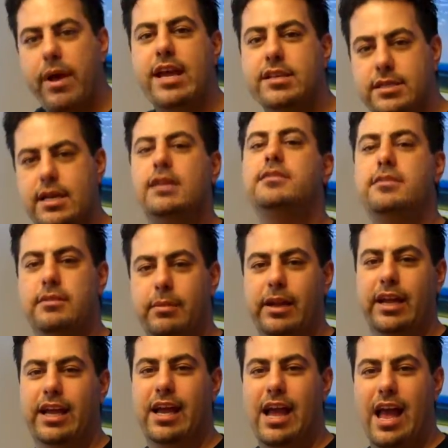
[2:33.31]
makes sense to
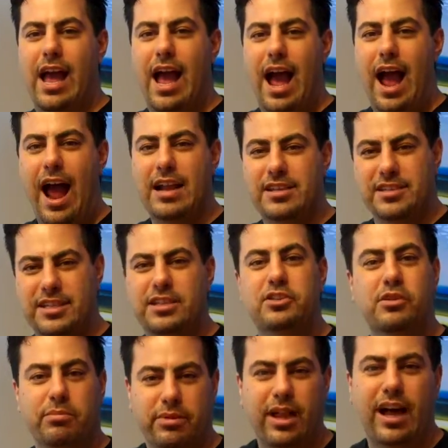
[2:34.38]
me. I just need
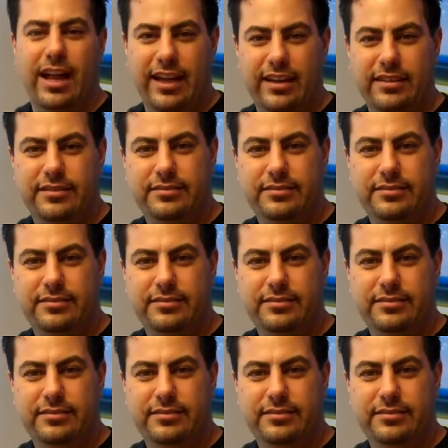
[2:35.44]
to apply it.